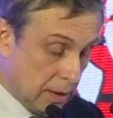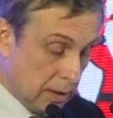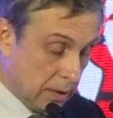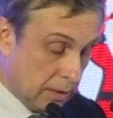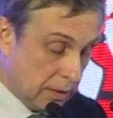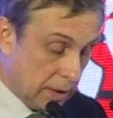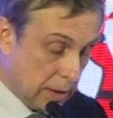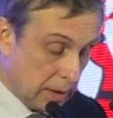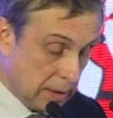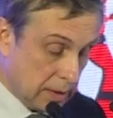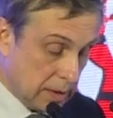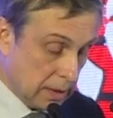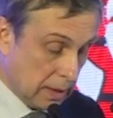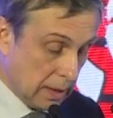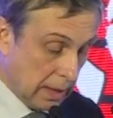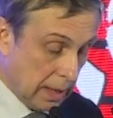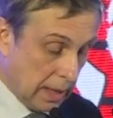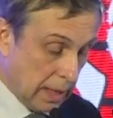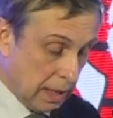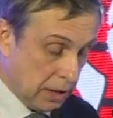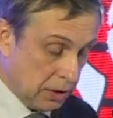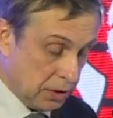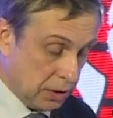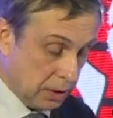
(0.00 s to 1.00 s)

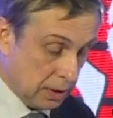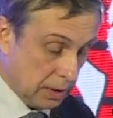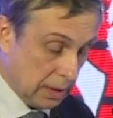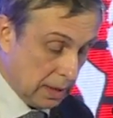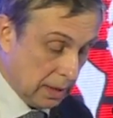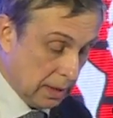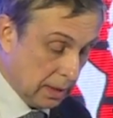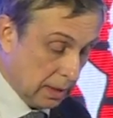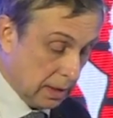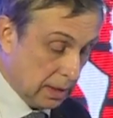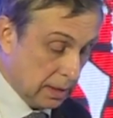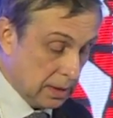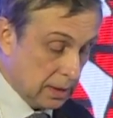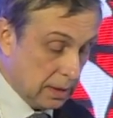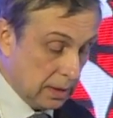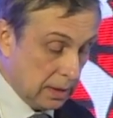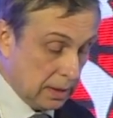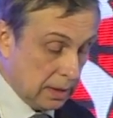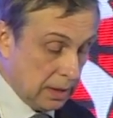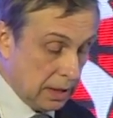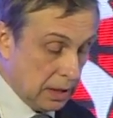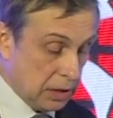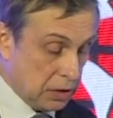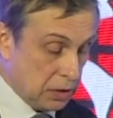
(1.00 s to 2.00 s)
reconciliation and
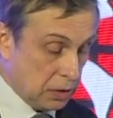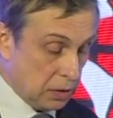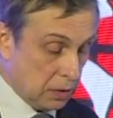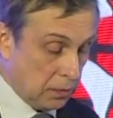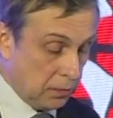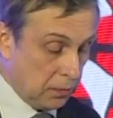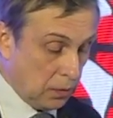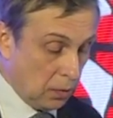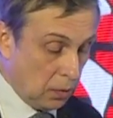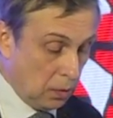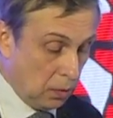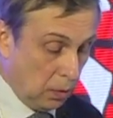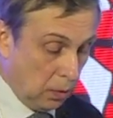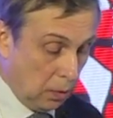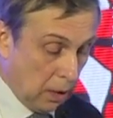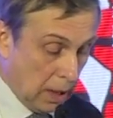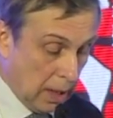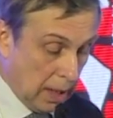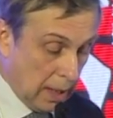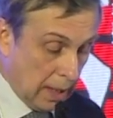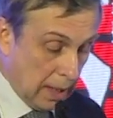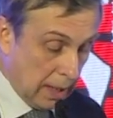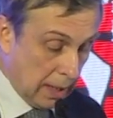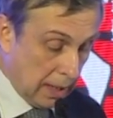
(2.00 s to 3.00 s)
consolidation of all
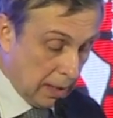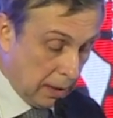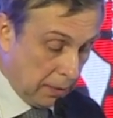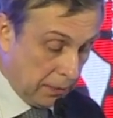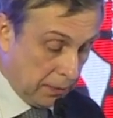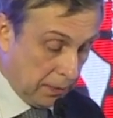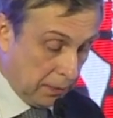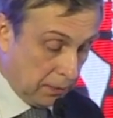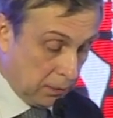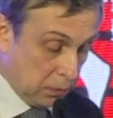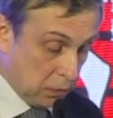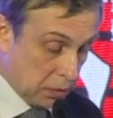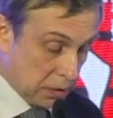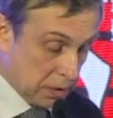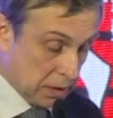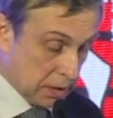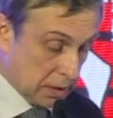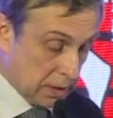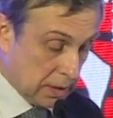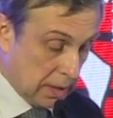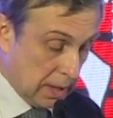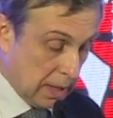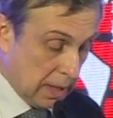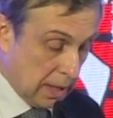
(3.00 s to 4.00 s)
healthy
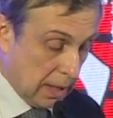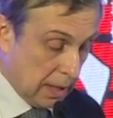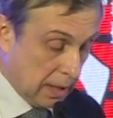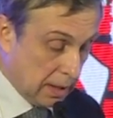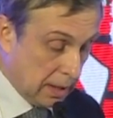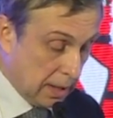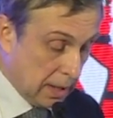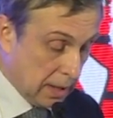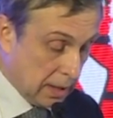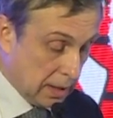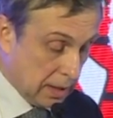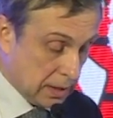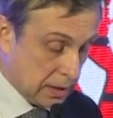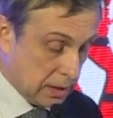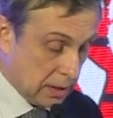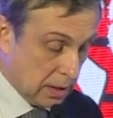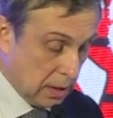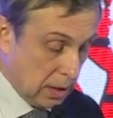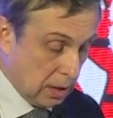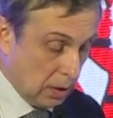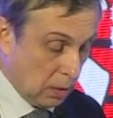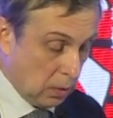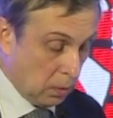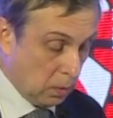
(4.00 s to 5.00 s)
forces in areas
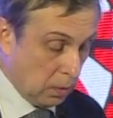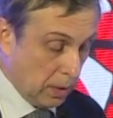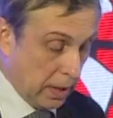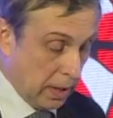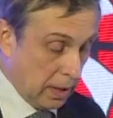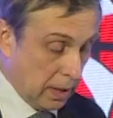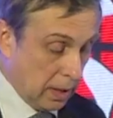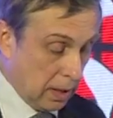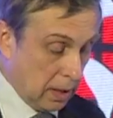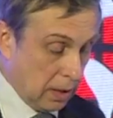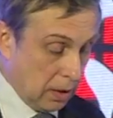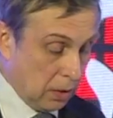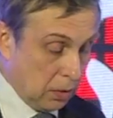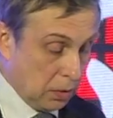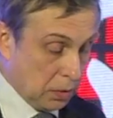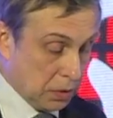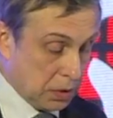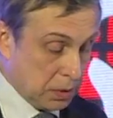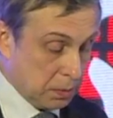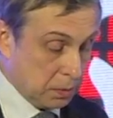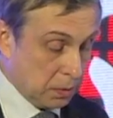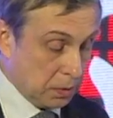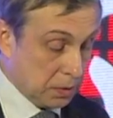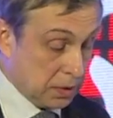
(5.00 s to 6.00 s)
where
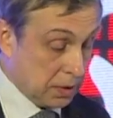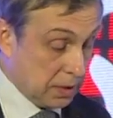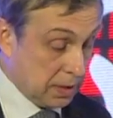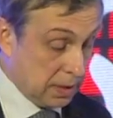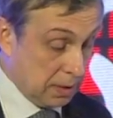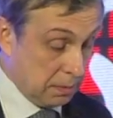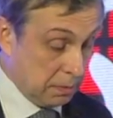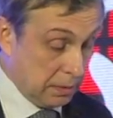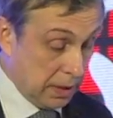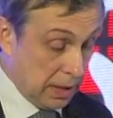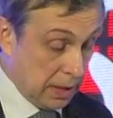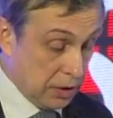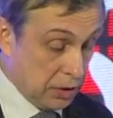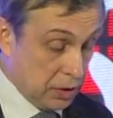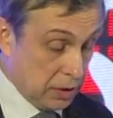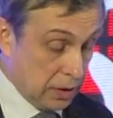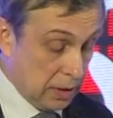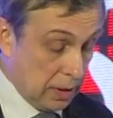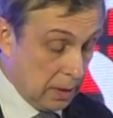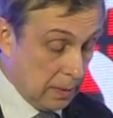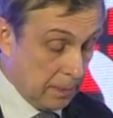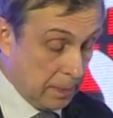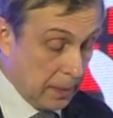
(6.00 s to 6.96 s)
hotspots has emerged.